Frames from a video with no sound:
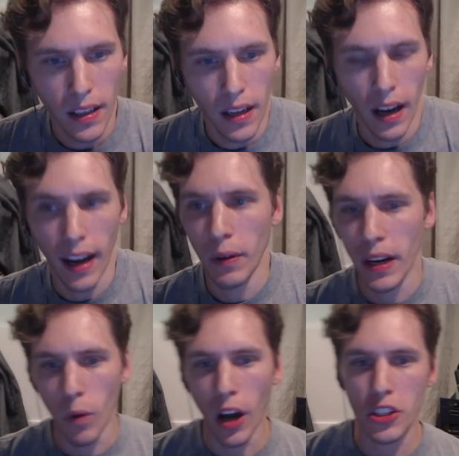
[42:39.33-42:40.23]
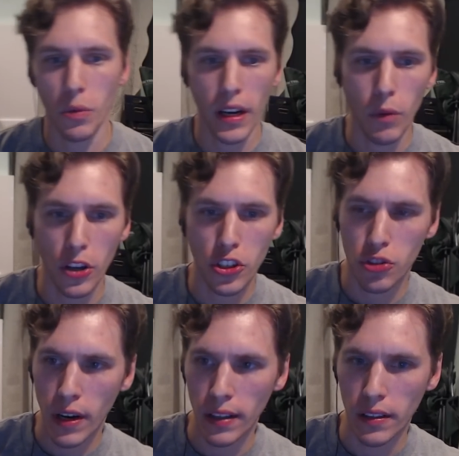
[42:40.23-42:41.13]
All right, we're gonna watch it. We're gonna watch a
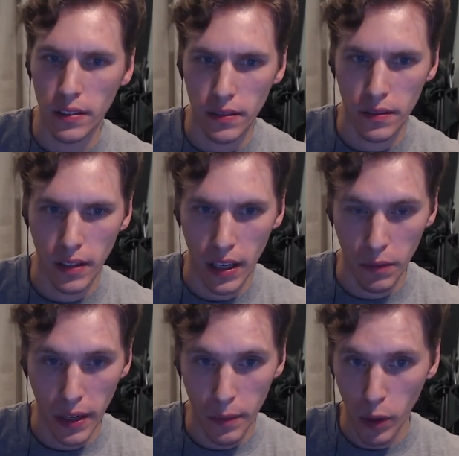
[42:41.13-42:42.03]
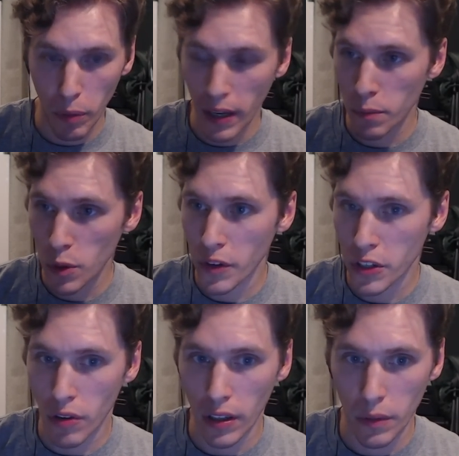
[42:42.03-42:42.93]
trailer. We're gonna we're gonna pull up like a movie
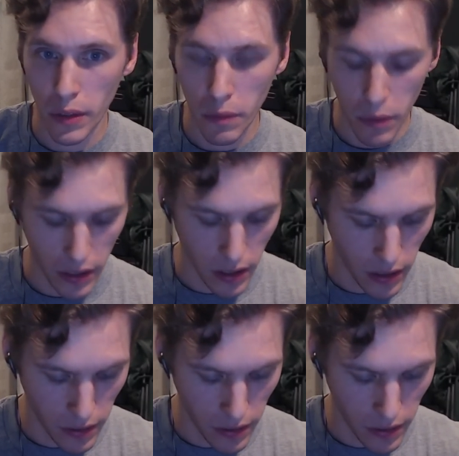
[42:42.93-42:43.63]
trailer. We're gonna like the.